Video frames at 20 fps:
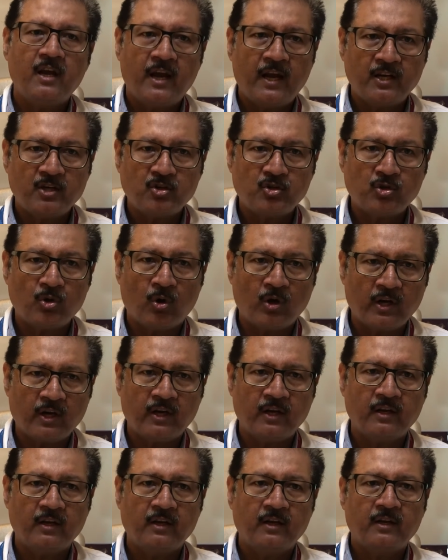
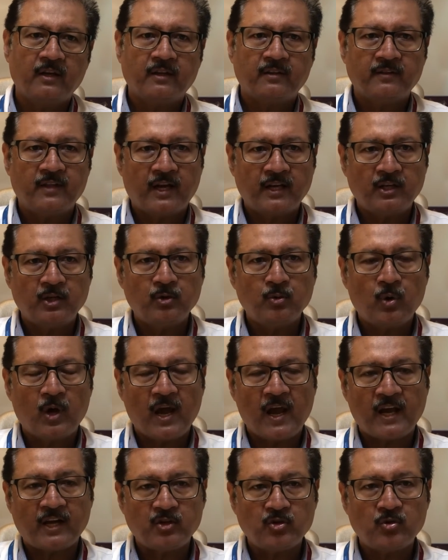ensuring that you
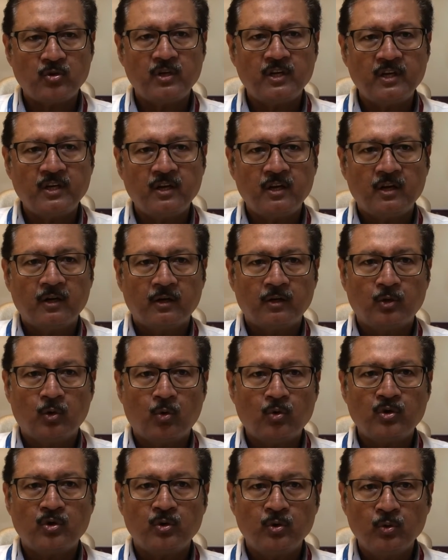actually
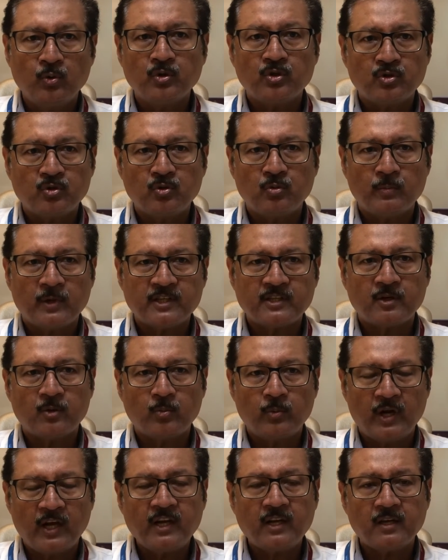don't lose too much
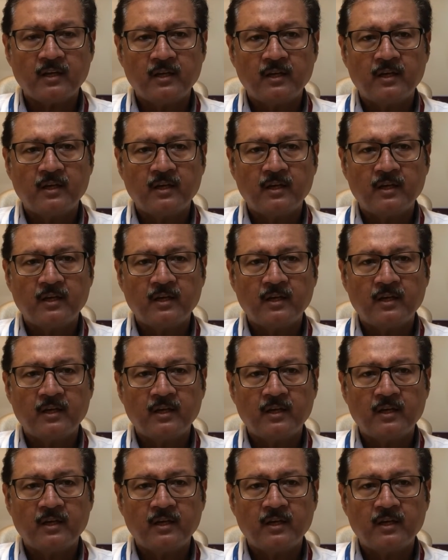of weight,